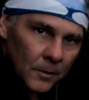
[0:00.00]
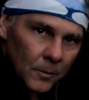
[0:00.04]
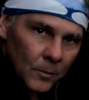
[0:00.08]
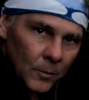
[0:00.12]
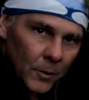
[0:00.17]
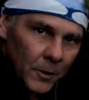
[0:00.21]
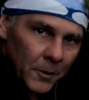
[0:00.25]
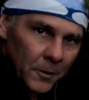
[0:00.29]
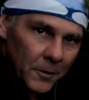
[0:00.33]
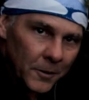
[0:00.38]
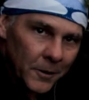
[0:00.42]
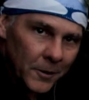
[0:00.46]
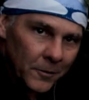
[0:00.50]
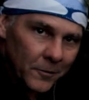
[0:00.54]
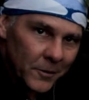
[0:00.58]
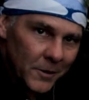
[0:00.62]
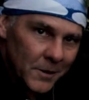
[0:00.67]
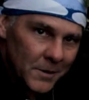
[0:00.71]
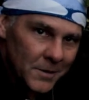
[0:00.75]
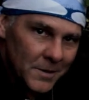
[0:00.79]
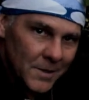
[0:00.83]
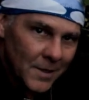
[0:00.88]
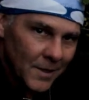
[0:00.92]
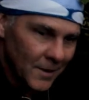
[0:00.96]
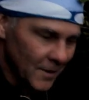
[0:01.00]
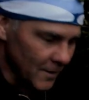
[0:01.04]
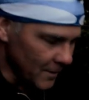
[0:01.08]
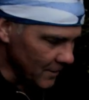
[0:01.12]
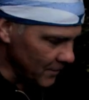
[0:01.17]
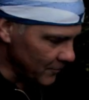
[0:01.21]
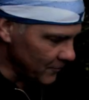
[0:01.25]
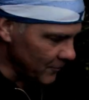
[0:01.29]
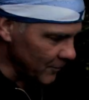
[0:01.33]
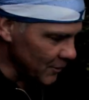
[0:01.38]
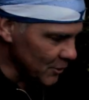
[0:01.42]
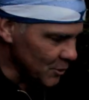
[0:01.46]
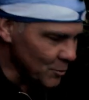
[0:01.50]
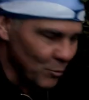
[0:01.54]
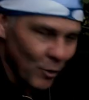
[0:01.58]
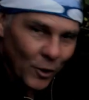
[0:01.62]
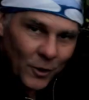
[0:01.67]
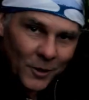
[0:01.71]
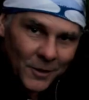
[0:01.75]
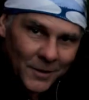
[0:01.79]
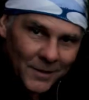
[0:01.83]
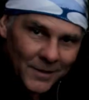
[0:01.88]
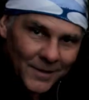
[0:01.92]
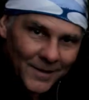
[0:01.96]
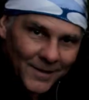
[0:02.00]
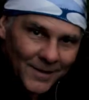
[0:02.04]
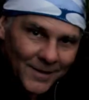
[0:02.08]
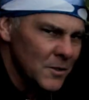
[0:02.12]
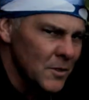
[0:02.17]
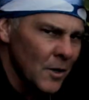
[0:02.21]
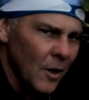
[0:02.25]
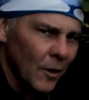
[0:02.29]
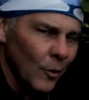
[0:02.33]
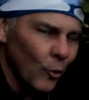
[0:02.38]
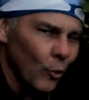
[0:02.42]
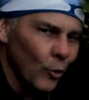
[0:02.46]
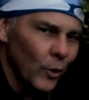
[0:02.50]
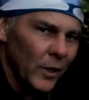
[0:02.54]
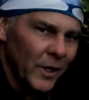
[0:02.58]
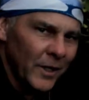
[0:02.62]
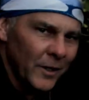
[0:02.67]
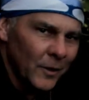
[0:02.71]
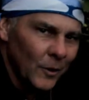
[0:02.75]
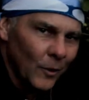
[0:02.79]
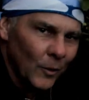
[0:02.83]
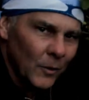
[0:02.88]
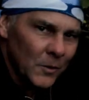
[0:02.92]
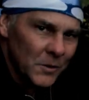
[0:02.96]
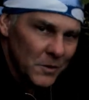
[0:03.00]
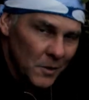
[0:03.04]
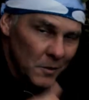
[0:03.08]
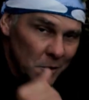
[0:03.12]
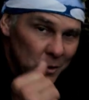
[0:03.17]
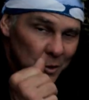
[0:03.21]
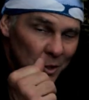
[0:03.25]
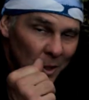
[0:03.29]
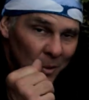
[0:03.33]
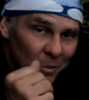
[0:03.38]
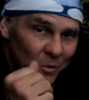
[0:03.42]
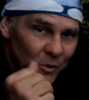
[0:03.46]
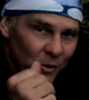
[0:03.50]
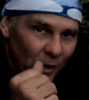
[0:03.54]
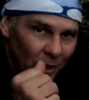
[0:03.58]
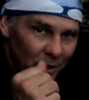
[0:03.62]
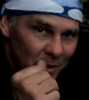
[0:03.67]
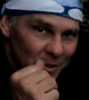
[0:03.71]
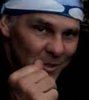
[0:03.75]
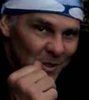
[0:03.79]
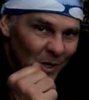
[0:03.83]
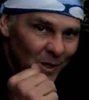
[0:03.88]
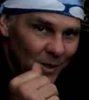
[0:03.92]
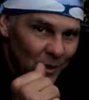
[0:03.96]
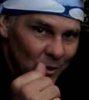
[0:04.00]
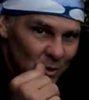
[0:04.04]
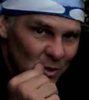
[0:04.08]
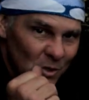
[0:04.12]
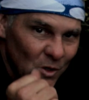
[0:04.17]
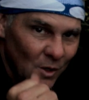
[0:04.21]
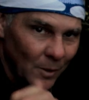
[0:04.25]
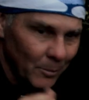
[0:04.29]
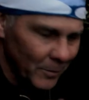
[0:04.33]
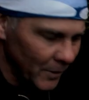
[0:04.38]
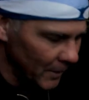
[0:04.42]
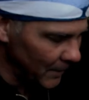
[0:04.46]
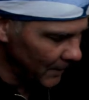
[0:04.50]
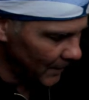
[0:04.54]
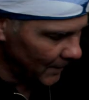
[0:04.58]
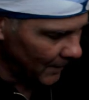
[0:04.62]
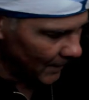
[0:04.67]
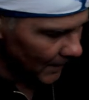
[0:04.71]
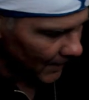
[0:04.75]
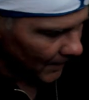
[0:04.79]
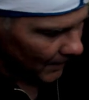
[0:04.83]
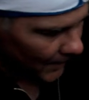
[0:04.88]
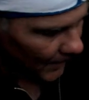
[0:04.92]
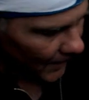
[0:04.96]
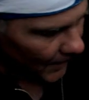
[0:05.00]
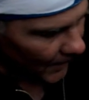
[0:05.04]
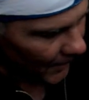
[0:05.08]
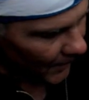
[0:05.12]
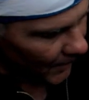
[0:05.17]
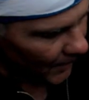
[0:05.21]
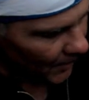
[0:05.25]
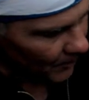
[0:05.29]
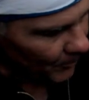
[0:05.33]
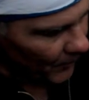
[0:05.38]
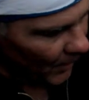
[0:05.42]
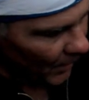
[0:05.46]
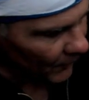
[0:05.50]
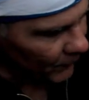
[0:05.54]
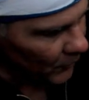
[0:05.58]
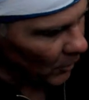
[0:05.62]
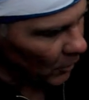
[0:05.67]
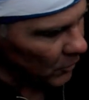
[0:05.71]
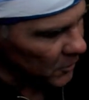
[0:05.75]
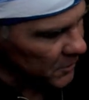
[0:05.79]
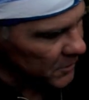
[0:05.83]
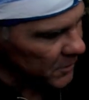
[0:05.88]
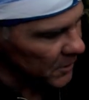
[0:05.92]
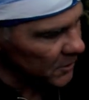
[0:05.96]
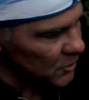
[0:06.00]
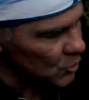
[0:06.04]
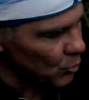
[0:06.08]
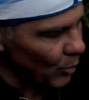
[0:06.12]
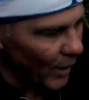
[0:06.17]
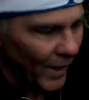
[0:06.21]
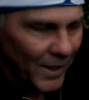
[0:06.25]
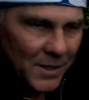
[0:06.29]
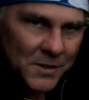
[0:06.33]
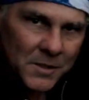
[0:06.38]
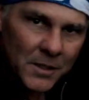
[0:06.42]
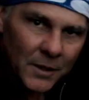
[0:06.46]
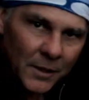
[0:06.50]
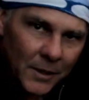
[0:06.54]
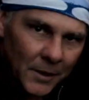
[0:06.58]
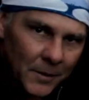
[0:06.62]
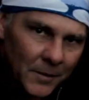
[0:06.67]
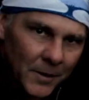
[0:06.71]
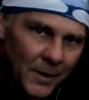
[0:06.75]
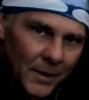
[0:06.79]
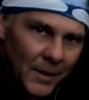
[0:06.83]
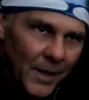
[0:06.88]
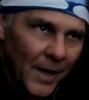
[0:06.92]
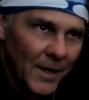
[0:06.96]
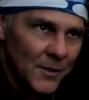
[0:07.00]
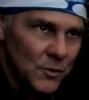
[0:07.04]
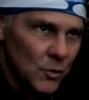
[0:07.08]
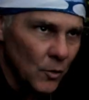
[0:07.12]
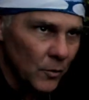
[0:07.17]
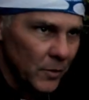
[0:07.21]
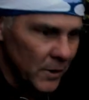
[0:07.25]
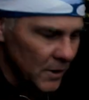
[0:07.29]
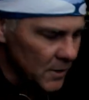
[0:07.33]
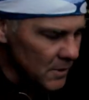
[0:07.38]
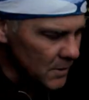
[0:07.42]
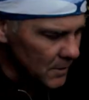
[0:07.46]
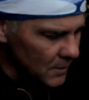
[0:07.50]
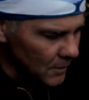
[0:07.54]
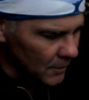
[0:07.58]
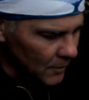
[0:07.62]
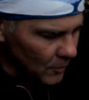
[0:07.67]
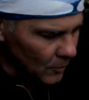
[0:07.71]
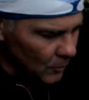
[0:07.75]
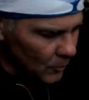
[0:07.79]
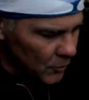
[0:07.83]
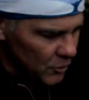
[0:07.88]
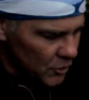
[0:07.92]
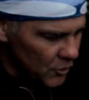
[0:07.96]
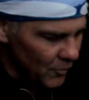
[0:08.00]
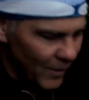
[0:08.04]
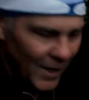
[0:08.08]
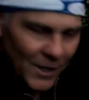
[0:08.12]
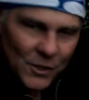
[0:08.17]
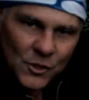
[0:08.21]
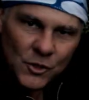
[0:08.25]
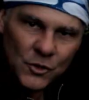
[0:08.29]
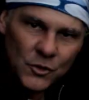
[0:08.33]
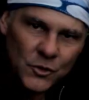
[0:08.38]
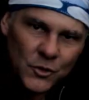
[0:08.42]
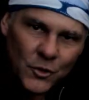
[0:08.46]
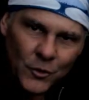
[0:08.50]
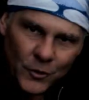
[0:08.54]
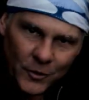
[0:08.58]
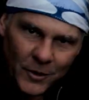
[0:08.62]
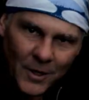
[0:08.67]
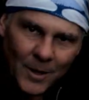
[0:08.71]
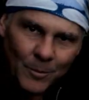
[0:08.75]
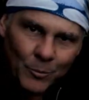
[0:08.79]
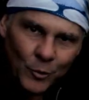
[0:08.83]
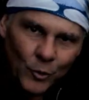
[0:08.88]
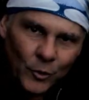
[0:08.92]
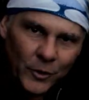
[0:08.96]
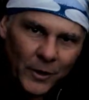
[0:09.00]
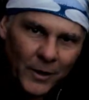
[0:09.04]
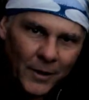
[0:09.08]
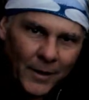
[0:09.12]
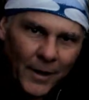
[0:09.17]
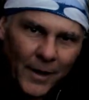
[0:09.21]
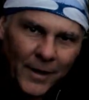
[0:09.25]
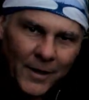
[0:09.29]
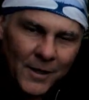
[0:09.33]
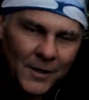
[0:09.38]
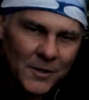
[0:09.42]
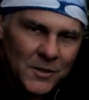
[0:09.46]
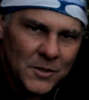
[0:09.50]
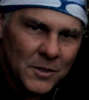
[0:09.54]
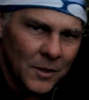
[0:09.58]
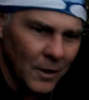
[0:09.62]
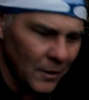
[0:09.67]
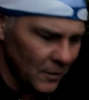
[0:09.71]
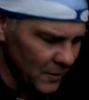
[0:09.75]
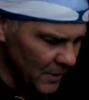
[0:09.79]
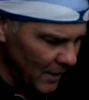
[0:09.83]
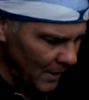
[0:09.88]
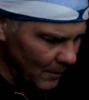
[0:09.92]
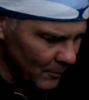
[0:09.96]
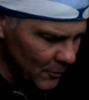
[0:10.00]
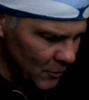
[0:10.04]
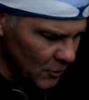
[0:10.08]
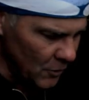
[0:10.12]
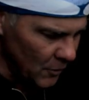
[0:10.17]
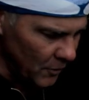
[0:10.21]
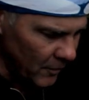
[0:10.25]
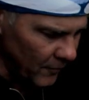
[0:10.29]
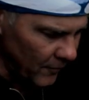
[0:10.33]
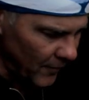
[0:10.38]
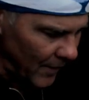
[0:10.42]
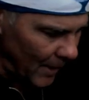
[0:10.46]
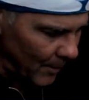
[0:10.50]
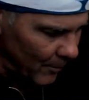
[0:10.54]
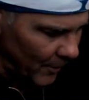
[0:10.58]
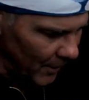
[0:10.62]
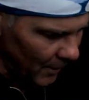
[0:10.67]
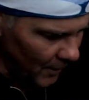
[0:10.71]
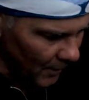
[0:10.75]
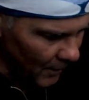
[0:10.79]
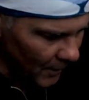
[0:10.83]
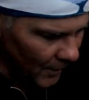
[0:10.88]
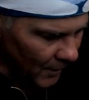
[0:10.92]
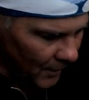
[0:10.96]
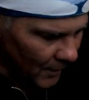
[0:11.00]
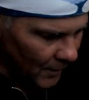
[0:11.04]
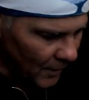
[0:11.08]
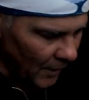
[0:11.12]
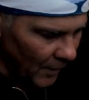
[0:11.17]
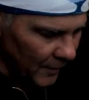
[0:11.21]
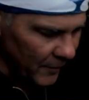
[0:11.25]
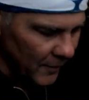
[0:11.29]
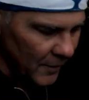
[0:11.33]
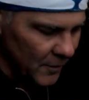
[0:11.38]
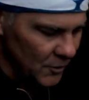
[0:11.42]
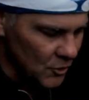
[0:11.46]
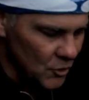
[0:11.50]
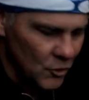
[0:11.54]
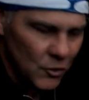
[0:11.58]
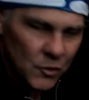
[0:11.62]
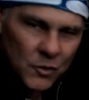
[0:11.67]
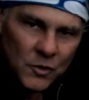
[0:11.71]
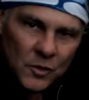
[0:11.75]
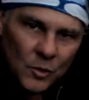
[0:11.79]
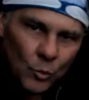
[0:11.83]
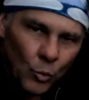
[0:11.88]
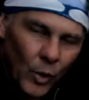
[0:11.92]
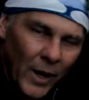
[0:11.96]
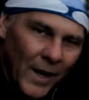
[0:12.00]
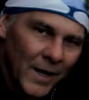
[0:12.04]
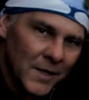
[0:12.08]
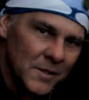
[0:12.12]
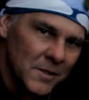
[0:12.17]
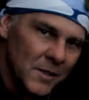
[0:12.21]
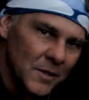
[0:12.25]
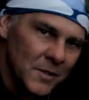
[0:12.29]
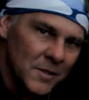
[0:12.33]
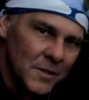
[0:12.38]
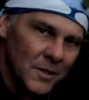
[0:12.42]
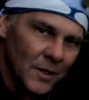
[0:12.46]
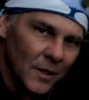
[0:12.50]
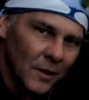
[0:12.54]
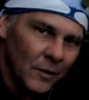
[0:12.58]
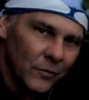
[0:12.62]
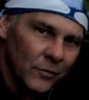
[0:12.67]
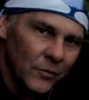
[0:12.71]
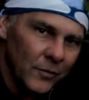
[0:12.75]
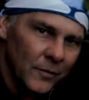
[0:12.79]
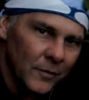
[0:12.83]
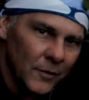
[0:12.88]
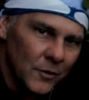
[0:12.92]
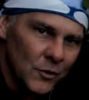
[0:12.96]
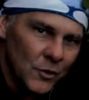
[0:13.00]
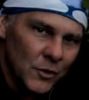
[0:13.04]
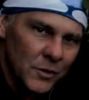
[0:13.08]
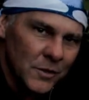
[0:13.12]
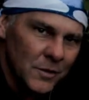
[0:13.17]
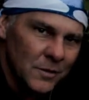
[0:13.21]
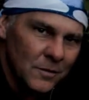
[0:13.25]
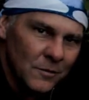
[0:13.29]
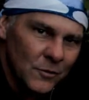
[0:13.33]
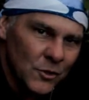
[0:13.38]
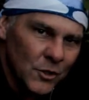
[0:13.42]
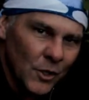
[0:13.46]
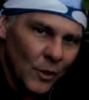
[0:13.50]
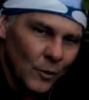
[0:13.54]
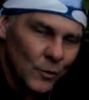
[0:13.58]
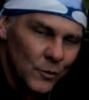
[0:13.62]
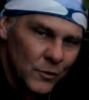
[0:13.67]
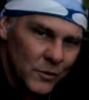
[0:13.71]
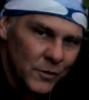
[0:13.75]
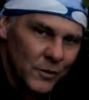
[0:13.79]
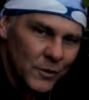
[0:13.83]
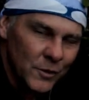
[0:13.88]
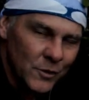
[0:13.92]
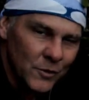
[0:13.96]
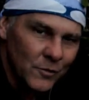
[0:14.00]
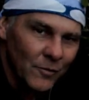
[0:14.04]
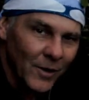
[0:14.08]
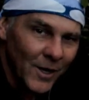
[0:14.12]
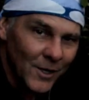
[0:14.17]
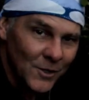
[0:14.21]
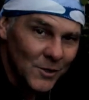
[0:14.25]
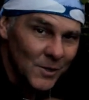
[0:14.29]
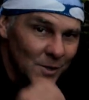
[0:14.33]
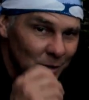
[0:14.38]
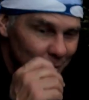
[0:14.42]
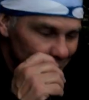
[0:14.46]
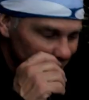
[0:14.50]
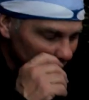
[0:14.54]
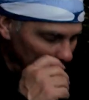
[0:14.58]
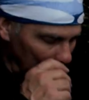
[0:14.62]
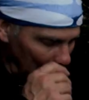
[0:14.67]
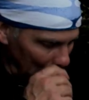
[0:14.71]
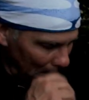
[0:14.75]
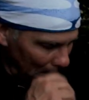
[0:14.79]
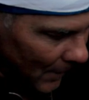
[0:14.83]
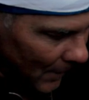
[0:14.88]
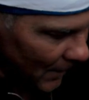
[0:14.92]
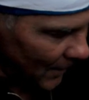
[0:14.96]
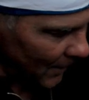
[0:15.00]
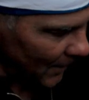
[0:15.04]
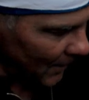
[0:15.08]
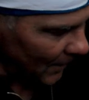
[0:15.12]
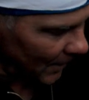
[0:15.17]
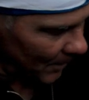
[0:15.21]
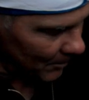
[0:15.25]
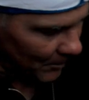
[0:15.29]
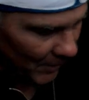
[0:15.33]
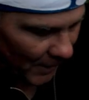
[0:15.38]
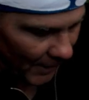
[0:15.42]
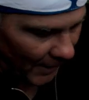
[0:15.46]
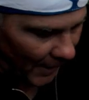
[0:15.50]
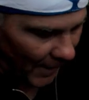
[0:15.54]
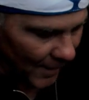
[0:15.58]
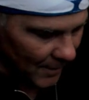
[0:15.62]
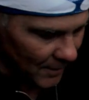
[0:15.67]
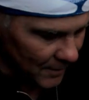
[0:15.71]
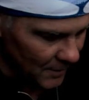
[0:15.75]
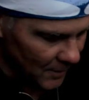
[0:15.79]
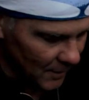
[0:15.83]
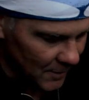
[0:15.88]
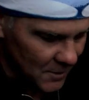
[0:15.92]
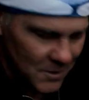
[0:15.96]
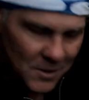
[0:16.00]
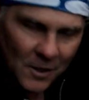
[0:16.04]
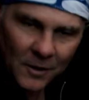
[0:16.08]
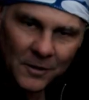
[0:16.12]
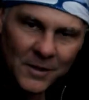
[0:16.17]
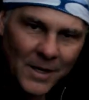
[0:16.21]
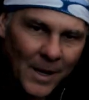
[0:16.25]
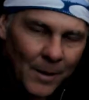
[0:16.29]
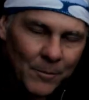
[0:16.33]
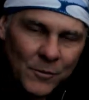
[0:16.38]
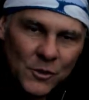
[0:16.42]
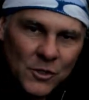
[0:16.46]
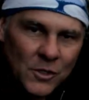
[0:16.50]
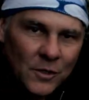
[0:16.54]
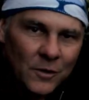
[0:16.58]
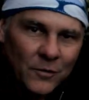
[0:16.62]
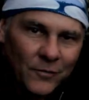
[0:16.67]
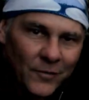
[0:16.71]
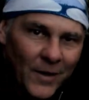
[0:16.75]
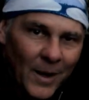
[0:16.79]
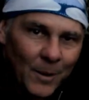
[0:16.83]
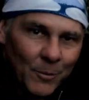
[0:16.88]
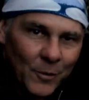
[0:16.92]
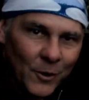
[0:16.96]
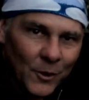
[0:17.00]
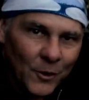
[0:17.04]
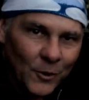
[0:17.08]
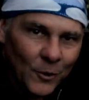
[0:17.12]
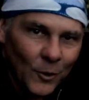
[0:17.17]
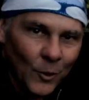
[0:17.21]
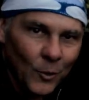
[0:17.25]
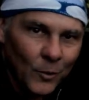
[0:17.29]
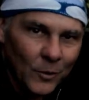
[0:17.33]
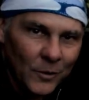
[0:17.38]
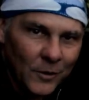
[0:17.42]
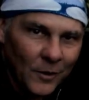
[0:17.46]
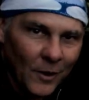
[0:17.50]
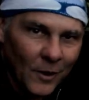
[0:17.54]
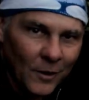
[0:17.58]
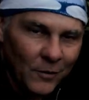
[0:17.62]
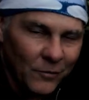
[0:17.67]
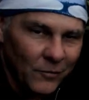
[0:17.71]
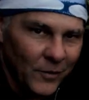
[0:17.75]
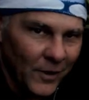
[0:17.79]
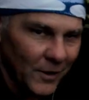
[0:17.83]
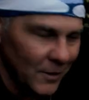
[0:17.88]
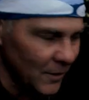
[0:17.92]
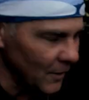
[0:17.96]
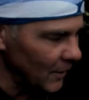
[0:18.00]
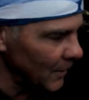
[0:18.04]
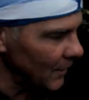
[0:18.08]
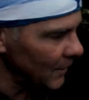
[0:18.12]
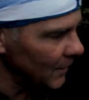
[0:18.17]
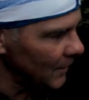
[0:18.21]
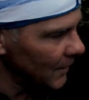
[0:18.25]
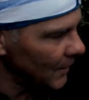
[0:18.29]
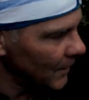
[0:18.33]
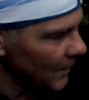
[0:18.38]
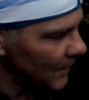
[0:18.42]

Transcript: well, here it is, the finished product. It's not oily at all, so the turpentine's done its job. Um, I've noticed since waxing it, it has all these little scratches turn up on it, and it's not damage to the fabric. I think it's just the wax itself just shows the scratches. Um, but again, it's not damaging the fabric at all, not affecting it.